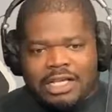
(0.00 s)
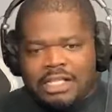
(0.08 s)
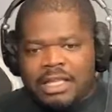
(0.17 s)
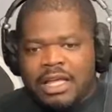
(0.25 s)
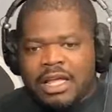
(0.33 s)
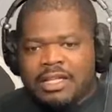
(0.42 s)

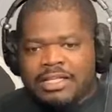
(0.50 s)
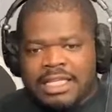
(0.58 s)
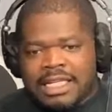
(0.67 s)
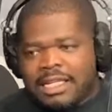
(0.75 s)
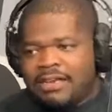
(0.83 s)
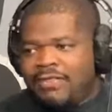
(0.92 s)
to
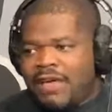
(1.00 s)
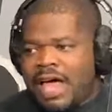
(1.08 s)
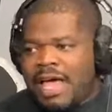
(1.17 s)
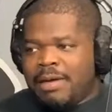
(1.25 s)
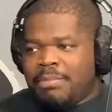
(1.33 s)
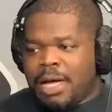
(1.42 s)

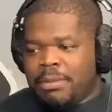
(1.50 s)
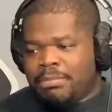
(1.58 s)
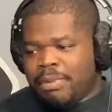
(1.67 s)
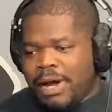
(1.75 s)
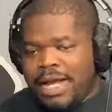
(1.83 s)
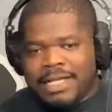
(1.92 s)
solidify my
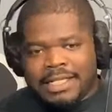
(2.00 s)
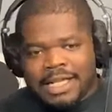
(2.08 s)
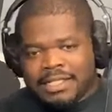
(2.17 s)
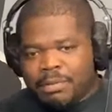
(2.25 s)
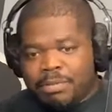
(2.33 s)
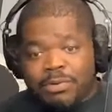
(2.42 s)
brand
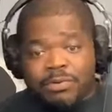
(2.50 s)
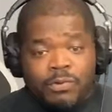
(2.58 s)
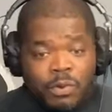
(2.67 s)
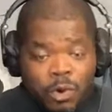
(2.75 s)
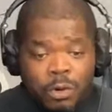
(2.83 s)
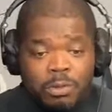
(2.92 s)
as a
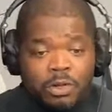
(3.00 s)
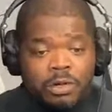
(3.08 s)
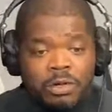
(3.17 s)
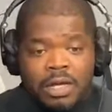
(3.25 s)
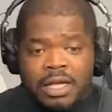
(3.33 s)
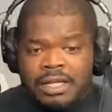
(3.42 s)

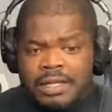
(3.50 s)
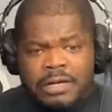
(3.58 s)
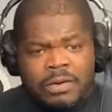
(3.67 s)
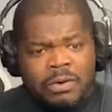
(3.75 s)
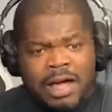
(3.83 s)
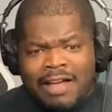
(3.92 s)
performer. You
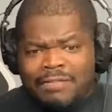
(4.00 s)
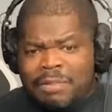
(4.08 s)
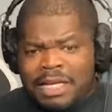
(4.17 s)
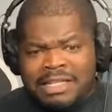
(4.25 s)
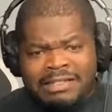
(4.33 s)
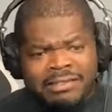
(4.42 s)
know, I've
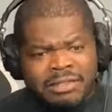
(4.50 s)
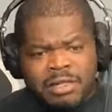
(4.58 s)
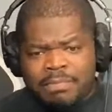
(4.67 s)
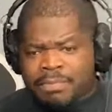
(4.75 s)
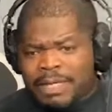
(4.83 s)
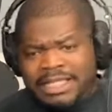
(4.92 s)
been
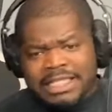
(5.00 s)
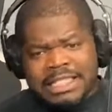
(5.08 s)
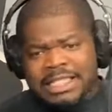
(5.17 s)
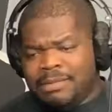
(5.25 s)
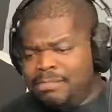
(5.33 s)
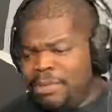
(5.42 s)

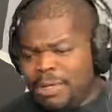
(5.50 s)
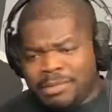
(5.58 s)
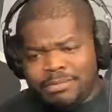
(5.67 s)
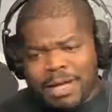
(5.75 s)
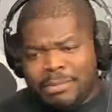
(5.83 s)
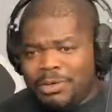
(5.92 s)
busy
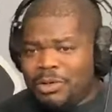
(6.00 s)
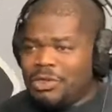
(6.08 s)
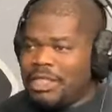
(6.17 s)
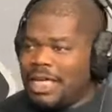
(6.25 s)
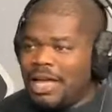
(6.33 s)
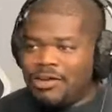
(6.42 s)
putting my
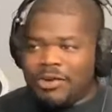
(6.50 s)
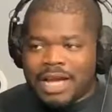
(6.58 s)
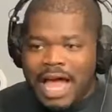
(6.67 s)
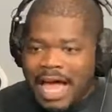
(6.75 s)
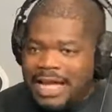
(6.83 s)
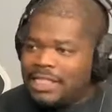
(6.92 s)
music out on
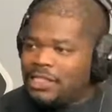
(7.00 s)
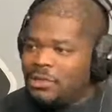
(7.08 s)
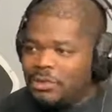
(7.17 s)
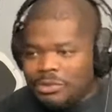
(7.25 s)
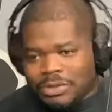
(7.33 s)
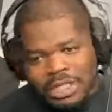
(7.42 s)

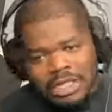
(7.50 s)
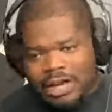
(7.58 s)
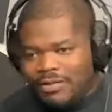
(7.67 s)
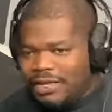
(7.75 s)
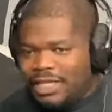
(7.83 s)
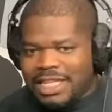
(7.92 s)
iTunes and
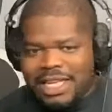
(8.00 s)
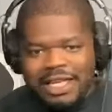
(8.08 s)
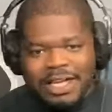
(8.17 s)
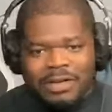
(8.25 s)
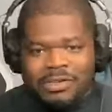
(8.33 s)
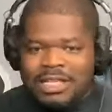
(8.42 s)

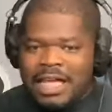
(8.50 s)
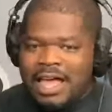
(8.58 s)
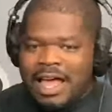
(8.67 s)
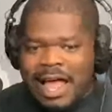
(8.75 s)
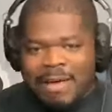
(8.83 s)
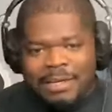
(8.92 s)
everything else.
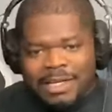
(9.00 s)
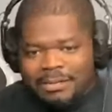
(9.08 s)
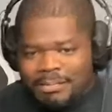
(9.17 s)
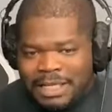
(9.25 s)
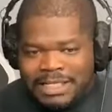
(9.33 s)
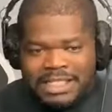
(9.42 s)
I've
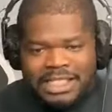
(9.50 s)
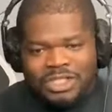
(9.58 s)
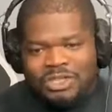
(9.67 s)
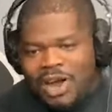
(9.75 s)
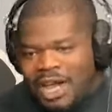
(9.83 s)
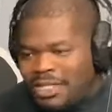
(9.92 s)
been busy
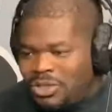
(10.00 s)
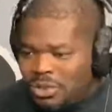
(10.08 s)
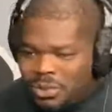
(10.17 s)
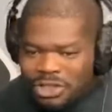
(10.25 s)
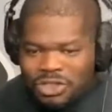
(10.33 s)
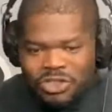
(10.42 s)
trying to
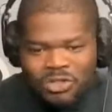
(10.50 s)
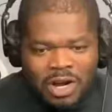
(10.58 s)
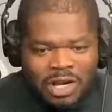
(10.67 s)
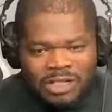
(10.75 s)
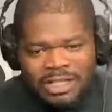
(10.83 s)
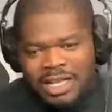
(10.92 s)

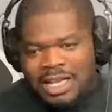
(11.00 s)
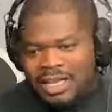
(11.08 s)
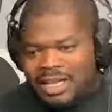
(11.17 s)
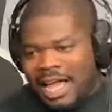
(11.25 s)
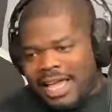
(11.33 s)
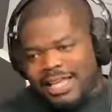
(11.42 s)
construct
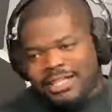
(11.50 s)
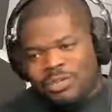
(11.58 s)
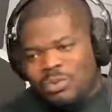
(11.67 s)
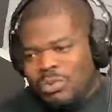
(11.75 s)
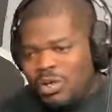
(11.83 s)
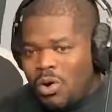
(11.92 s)
like a
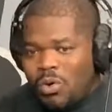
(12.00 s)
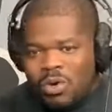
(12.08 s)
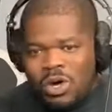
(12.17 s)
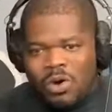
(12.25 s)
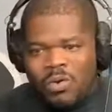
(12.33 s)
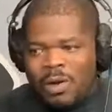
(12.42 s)
new
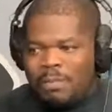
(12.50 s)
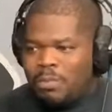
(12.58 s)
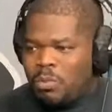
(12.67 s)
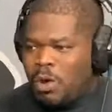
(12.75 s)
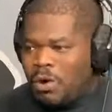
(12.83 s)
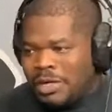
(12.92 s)
logo.
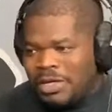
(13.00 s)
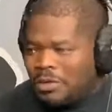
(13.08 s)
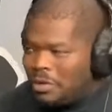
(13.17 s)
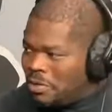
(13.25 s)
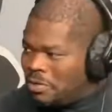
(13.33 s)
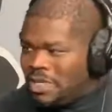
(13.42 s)
I'm working
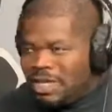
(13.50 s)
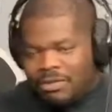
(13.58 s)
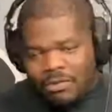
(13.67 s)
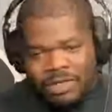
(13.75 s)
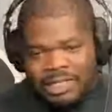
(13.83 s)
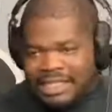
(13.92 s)
on
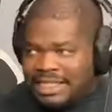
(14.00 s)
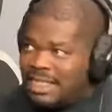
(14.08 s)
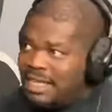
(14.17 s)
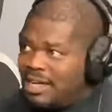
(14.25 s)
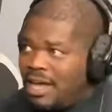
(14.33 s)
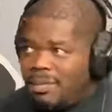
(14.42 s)

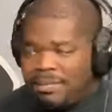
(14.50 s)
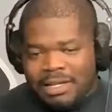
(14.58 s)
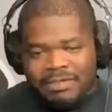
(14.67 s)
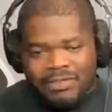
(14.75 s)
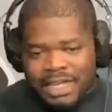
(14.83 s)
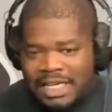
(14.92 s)
releasing a couple
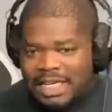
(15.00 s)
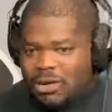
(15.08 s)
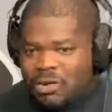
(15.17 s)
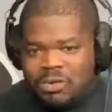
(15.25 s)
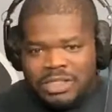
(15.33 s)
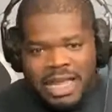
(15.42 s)
of
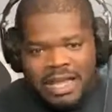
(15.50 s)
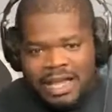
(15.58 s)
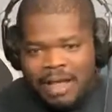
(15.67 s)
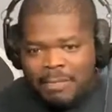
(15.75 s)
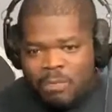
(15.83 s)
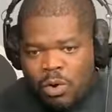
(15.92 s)
videos. Like,
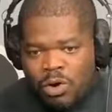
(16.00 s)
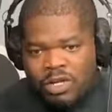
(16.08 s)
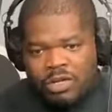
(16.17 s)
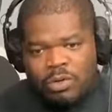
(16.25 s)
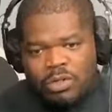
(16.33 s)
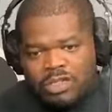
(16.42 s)
I'm
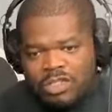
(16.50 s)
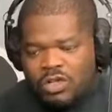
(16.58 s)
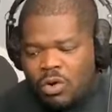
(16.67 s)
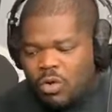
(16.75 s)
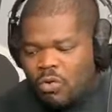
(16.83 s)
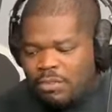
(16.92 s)
working on
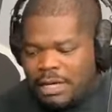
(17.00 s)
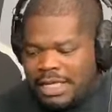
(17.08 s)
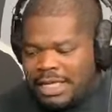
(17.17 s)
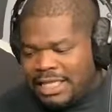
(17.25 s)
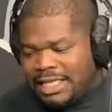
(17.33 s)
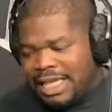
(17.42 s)
so
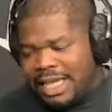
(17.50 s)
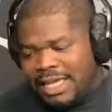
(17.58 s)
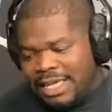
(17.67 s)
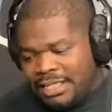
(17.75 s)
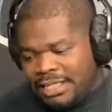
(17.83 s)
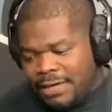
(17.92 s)
many
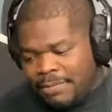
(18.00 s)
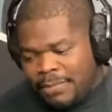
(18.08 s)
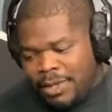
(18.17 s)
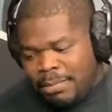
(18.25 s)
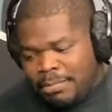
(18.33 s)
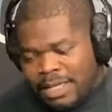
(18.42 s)
things
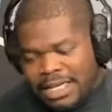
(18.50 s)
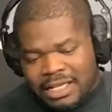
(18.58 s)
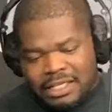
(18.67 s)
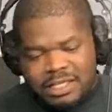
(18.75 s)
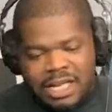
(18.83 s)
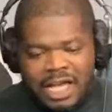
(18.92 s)

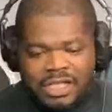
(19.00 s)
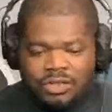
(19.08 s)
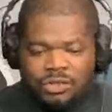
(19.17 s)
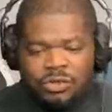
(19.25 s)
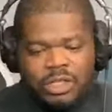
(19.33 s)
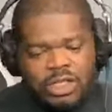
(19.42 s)
because I
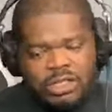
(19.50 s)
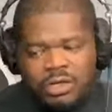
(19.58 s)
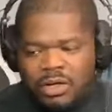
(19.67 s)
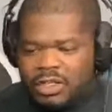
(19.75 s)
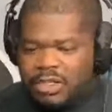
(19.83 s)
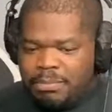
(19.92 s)
truly
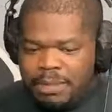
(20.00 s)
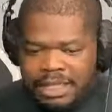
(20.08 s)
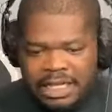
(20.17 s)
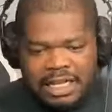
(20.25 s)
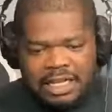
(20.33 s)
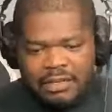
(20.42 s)
start to
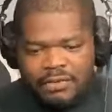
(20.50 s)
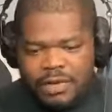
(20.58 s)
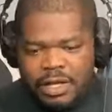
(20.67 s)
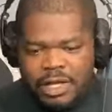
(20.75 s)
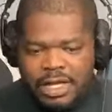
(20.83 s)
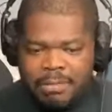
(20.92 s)
believe
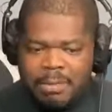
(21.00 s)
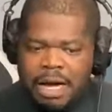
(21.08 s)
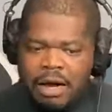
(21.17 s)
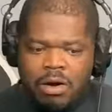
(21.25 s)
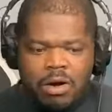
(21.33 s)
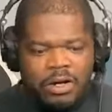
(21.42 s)
in
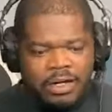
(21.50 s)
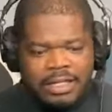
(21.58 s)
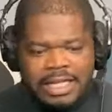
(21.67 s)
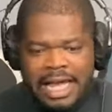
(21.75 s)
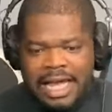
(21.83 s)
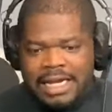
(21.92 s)
my
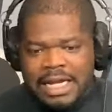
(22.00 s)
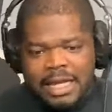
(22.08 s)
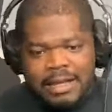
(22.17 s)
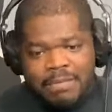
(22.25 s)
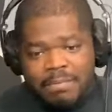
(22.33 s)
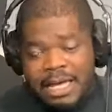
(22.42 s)
heart that,
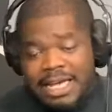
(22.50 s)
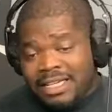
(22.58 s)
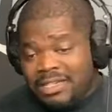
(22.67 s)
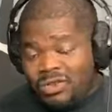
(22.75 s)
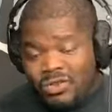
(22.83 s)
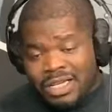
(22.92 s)

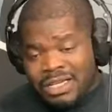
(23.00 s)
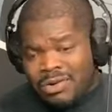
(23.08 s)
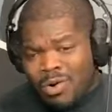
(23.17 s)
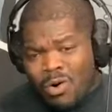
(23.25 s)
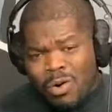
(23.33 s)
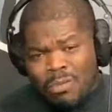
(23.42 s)
man, you can
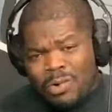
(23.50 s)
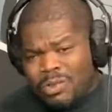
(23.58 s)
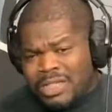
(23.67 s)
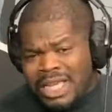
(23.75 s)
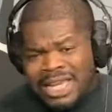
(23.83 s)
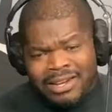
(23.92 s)

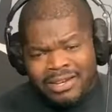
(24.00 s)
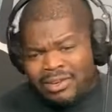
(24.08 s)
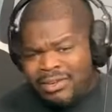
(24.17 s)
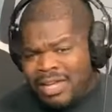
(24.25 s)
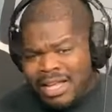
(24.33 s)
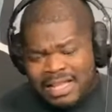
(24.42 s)
almost
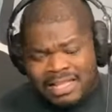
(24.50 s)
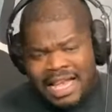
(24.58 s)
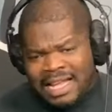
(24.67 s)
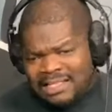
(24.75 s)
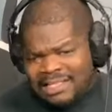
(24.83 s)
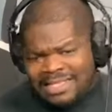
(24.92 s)
hear
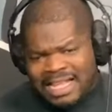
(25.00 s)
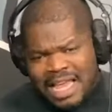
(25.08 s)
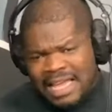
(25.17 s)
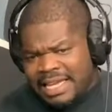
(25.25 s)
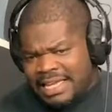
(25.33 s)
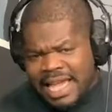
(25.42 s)
that
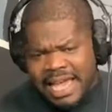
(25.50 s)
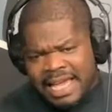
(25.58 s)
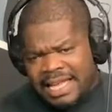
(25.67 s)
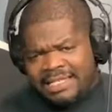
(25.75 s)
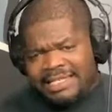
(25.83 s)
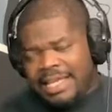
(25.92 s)

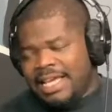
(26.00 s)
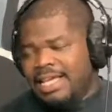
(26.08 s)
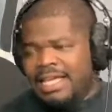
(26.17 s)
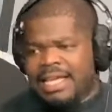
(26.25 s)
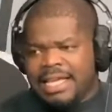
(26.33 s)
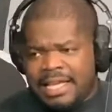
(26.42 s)
secondhand
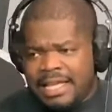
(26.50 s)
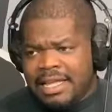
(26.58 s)
ticking.